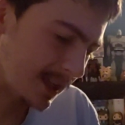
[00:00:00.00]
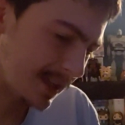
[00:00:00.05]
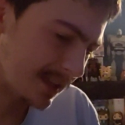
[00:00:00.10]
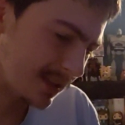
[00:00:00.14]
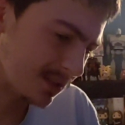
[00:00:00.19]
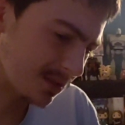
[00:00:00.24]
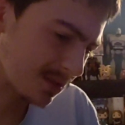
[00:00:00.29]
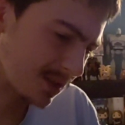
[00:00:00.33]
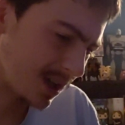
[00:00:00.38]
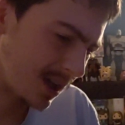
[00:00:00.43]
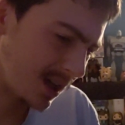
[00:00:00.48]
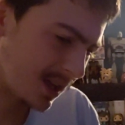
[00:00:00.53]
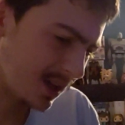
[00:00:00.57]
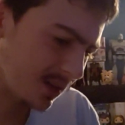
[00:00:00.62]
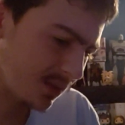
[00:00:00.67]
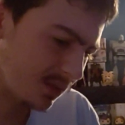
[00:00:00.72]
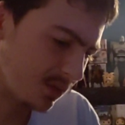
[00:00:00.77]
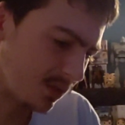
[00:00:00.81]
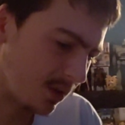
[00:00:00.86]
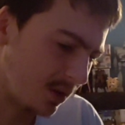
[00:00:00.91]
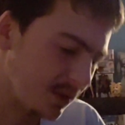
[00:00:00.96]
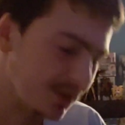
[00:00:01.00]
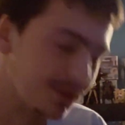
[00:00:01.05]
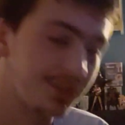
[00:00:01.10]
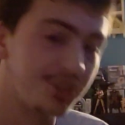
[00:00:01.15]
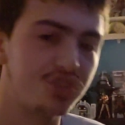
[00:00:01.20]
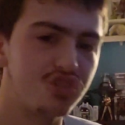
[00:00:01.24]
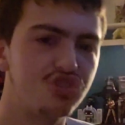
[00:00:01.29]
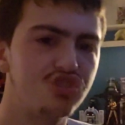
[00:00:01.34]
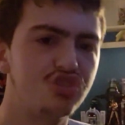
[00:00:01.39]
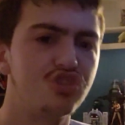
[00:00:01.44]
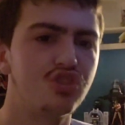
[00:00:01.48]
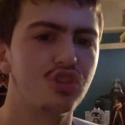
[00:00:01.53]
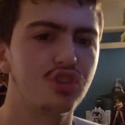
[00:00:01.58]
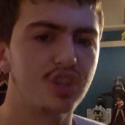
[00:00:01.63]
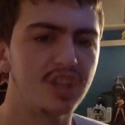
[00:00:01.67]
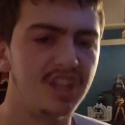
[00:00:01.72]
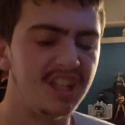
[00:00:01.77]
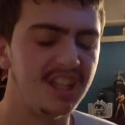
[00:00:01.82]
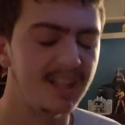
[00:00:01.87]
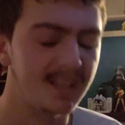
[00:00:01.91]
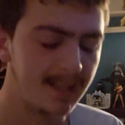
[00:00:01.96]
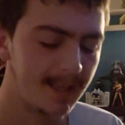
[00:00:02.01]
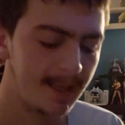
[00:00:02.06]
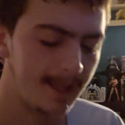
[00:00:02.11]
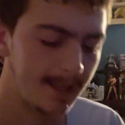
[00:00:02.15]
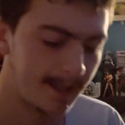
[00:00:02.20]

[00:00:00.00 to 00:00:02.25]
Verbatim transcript: and they're kind of on this journey